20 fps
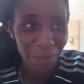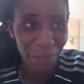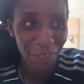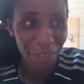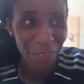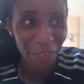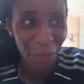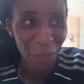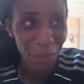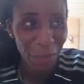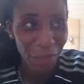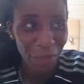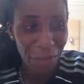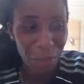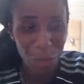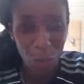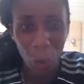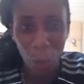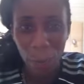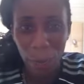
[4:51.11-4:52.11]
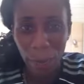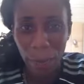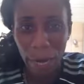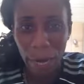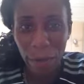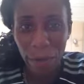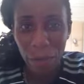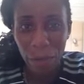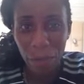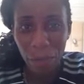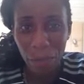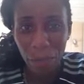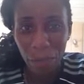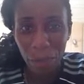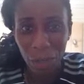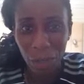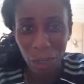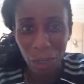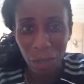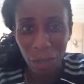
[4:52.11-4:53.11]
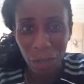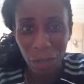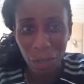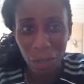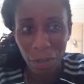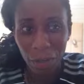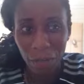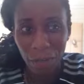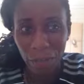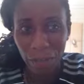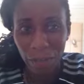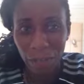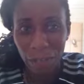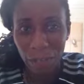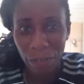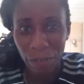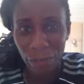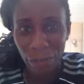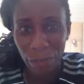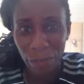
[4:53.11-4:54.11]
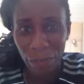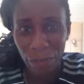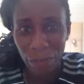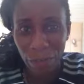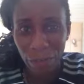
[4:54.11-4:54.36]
You know, it's not preparing them effectively.